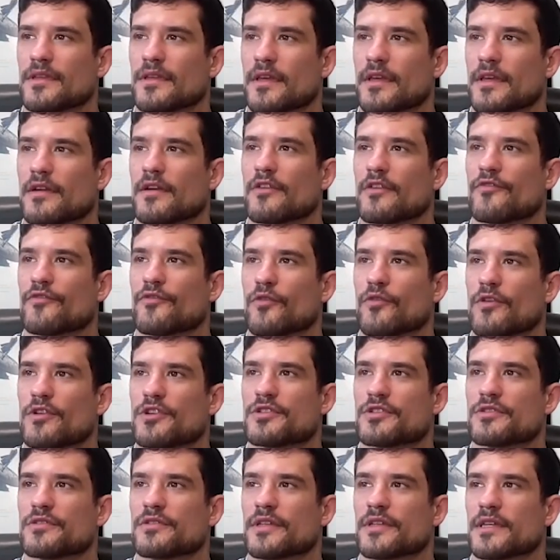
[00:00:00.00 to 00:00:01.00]
it
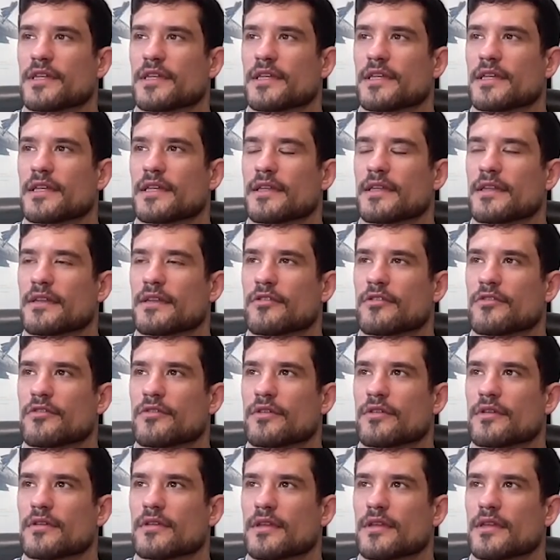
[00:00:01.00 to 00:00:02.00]
unfortunately,
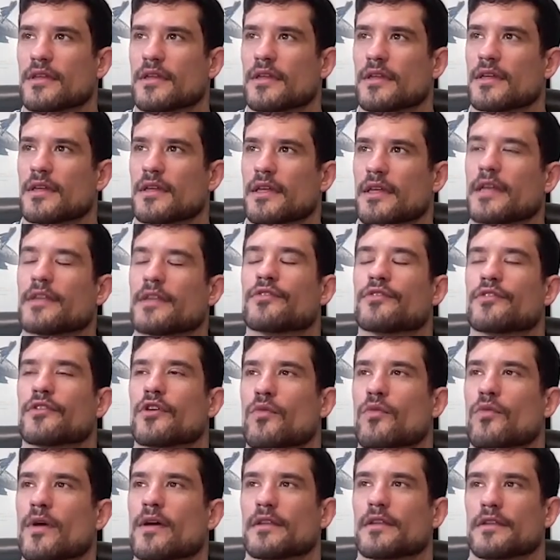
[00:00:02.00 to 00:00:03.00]
it's
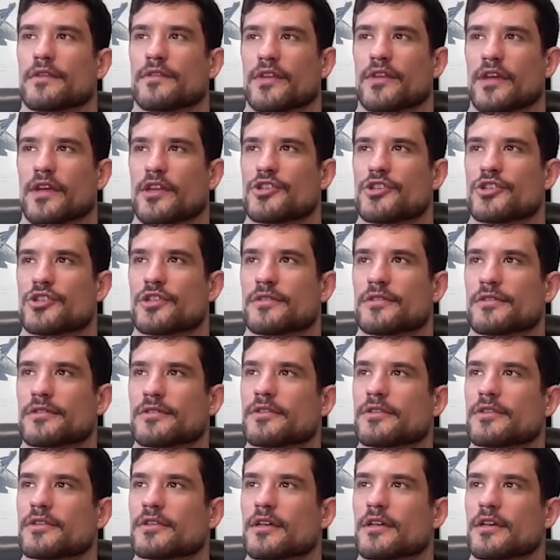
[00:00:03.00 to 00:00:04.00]
so well intentioned,
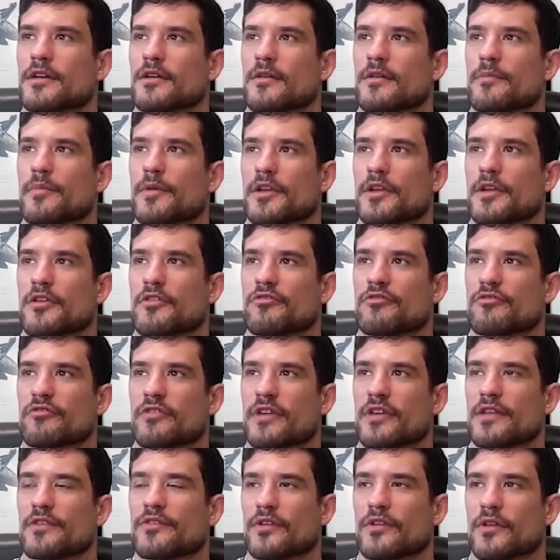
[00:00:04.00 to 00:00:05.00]
but it
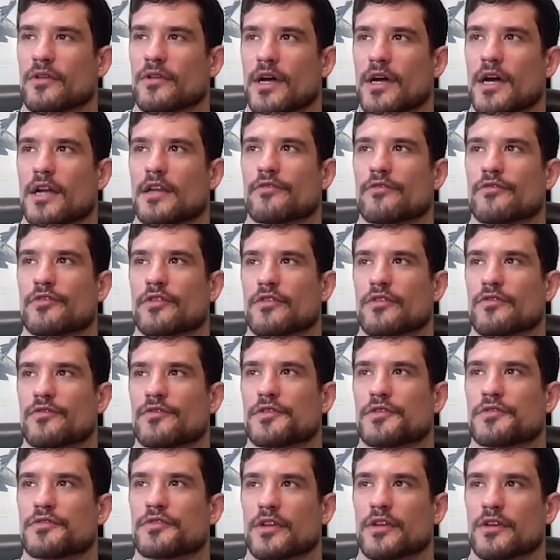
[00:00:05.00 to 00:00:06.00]
creates a lot of
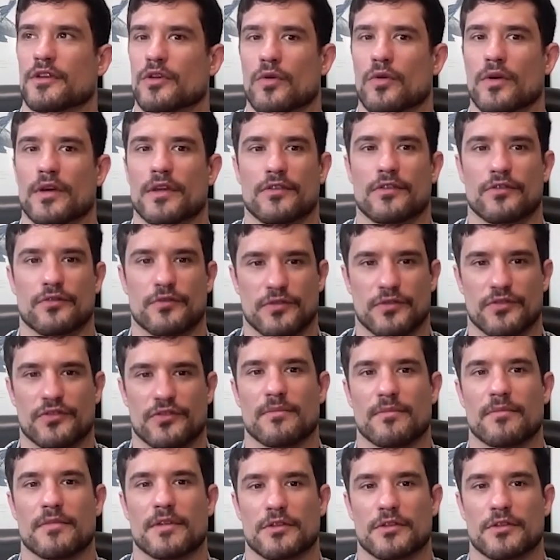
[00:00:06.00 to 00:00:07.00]
confusing noise for
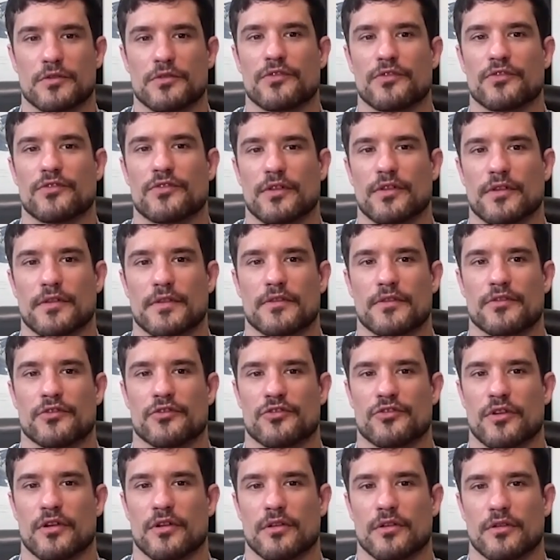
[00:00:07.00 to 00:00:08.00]
somebody who's still in the
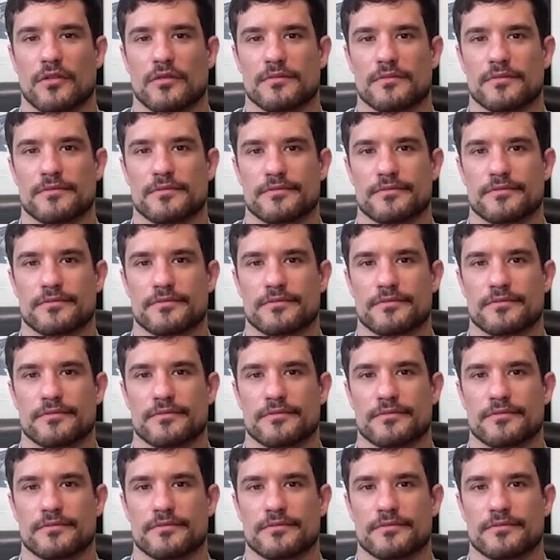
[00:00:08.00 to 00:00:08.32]
struggle.